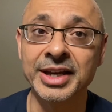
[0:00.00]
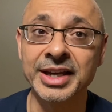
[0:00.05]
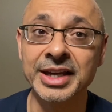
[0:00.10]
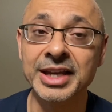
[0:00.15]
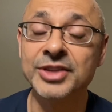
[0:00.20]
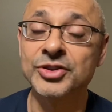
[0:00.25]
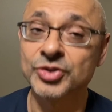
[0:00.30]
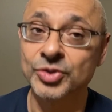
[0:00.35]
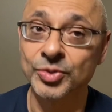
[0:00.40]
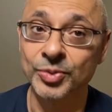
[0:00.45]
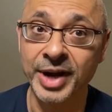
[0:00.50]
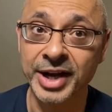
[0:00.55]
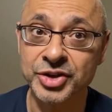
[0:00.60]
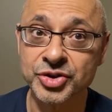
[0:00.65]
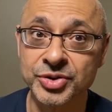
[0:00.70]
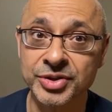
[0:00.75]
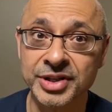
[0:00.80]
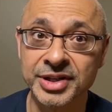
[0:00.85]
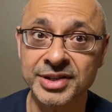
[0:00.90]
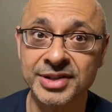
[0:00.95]

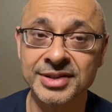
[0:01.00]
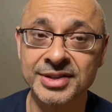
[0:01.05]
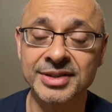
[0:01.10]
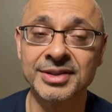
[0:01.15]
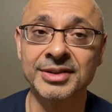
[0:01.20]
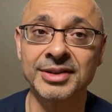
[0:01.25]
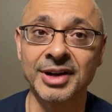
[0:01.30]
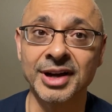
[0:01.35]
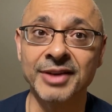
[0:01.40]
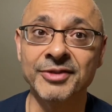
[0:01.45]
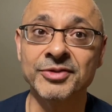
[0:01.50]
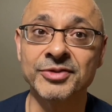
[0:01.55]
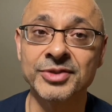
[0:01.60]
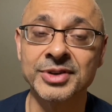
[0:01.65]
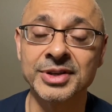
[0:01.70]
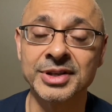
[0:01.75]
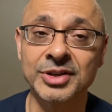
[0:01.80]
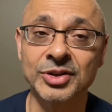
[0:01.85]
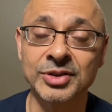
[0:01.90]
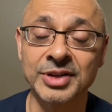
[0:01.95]
insurrectionists of,
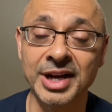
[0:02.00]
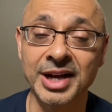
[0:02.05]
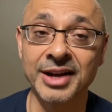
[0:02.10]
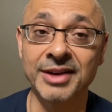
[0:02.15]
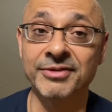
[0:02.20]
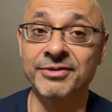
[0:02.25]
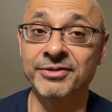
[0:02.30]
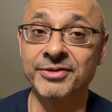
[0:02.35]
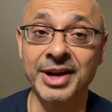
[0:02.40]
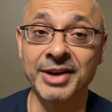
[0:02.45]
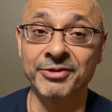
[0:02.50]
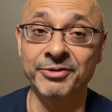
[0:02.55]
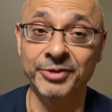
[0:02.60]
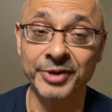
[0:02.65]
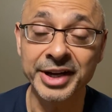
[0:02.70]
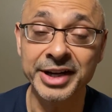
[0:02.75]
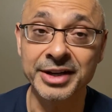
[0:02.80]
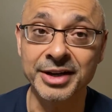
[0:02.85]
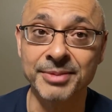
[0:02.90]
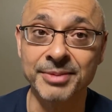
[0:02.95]
of uh,
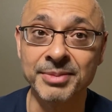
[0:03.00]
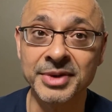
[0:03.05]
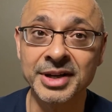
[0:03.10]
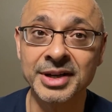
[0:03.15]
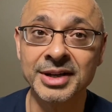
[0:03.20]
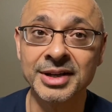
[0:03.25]
freedom